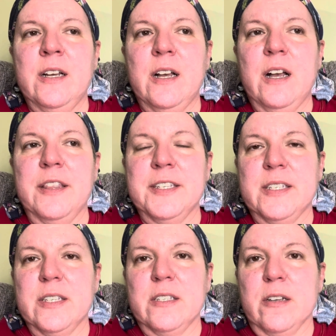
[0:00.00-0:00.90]
on the
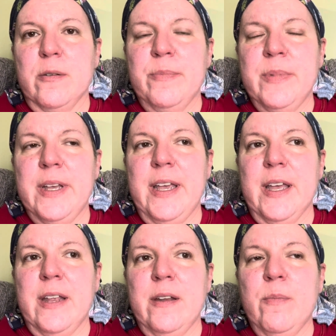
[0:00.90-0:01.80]
system,
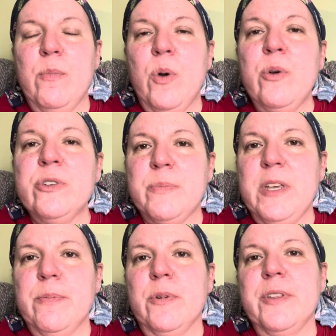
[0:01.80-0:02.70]
and most
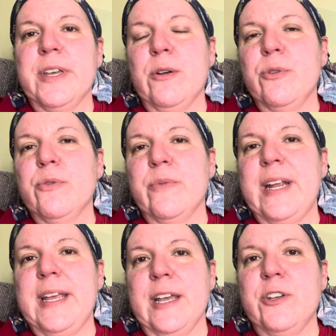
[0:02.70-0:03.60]
people that go through
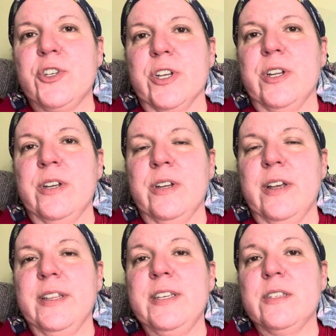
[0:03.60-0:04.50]
radiation,
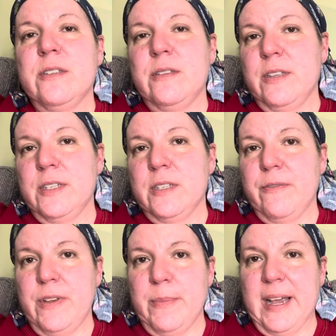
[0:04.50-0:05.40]
at least this is the
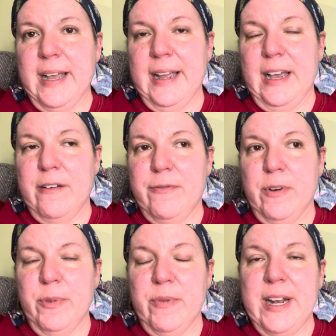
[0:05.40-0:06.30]
feedback I got
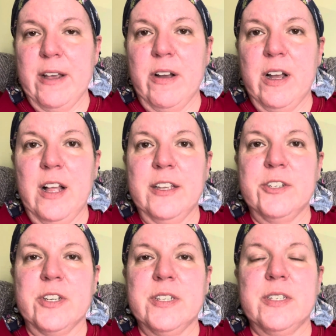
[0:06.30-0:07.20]
from the radio
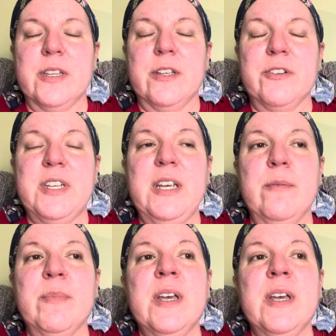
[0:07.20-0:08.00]
oncologist and their team,